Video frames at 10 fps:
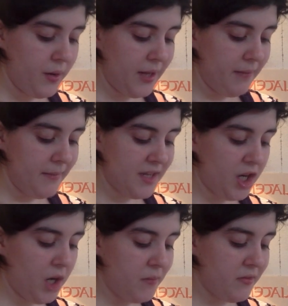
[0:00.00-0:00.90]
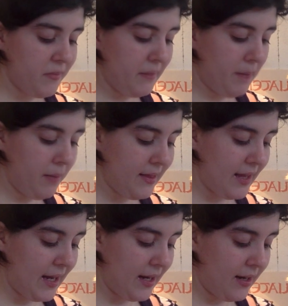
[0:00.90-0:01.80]
Well, Mr. Holmes, from the moment
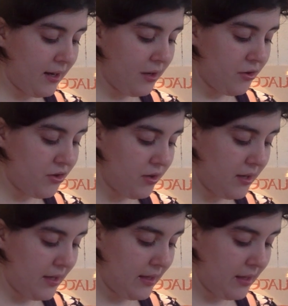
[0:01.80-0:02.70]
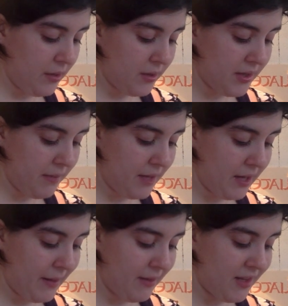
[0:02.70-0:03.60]
that I understood that there was
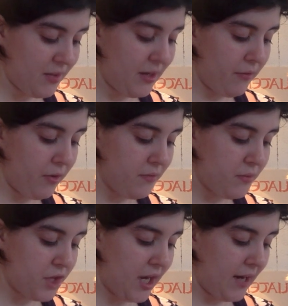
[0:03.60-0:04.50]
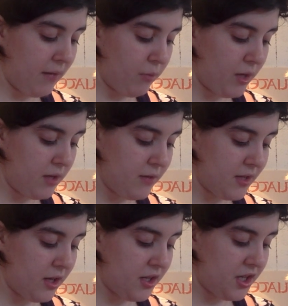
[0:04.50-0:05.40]
something about the suite of rooms which I would, was
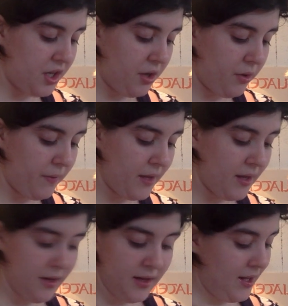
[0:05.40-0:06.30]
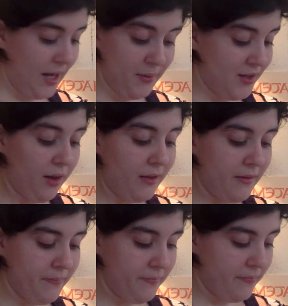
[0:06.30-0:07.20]
not to know, I was all
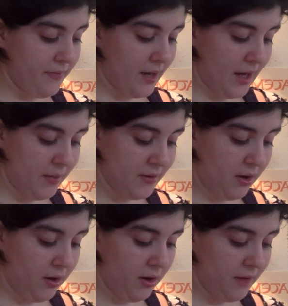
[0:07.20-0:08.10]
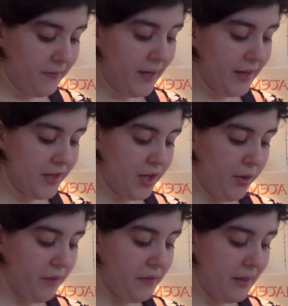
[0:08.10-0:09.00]
in, I was all on fire to
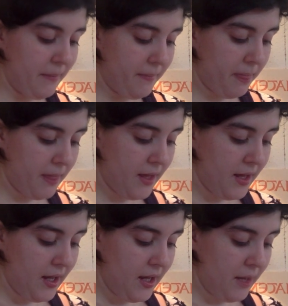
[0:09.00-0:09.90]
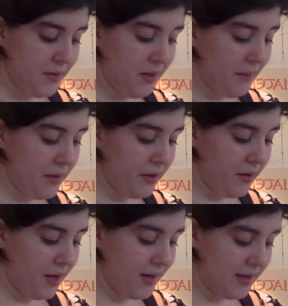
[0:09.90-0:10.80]
go over them. It was not mere
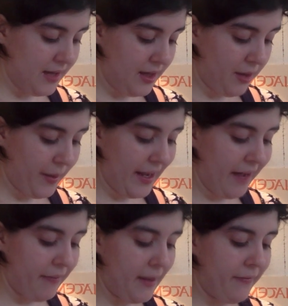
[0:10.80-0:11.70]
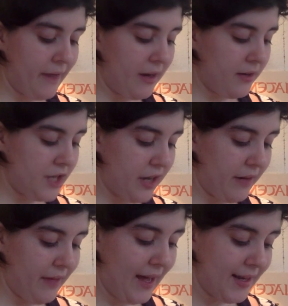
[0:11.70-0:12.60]
curiosity, though I have my fair
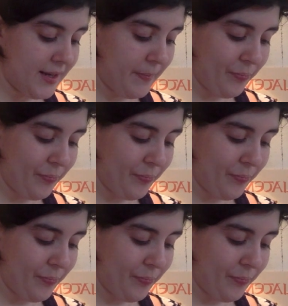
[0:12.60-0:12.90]
share of that